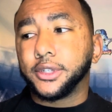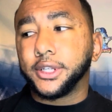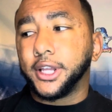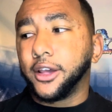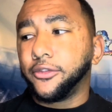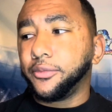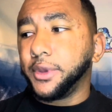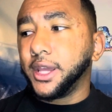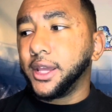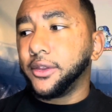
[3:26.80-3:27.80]
give
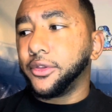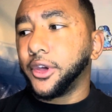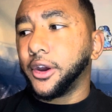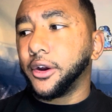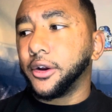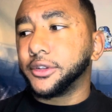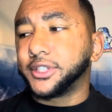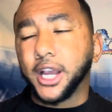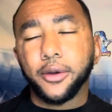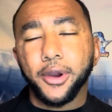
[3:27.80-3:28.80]
me their
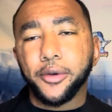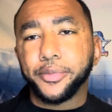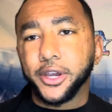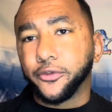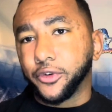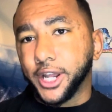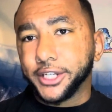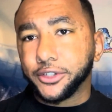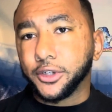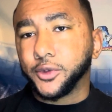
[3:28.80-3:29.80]
second round pick for
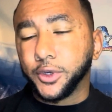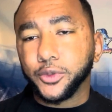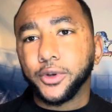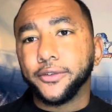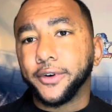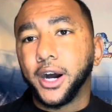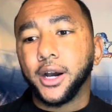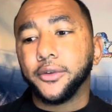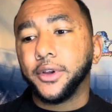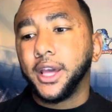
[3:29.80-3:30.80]
next year in
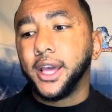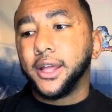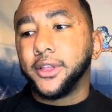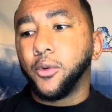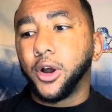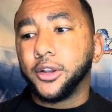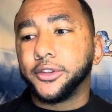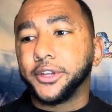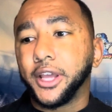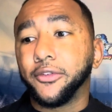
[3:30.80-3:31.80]
2025. They wanted
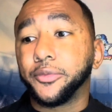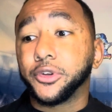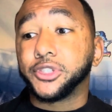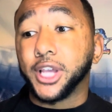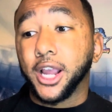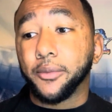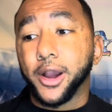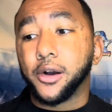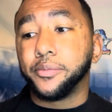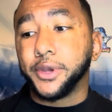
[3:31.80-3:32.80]
to give up their second
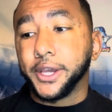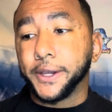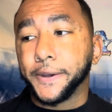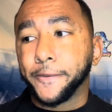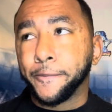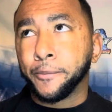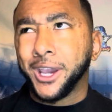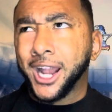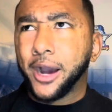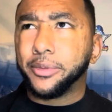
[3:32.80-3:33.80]
round pick,
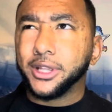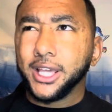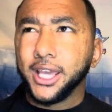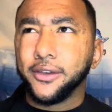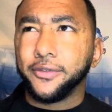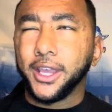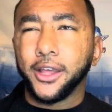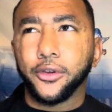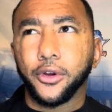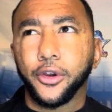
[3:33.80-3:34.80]
and I believe
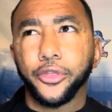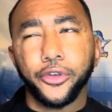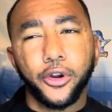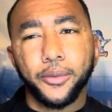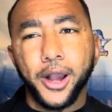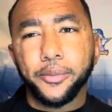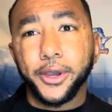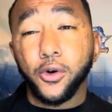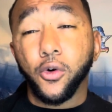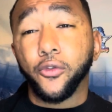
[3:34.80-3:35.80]
either a third round
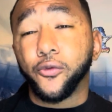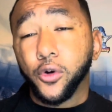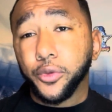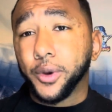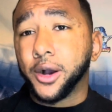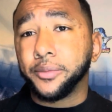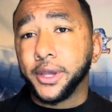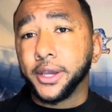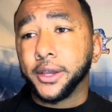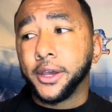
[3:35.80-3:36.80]
pick or a fourth round
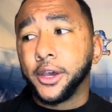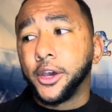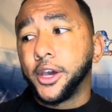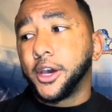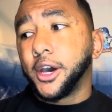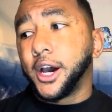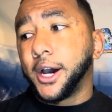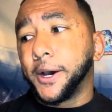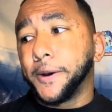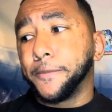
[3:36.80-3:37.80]
pick,
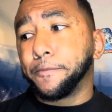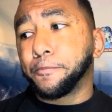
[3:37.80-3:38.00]
um,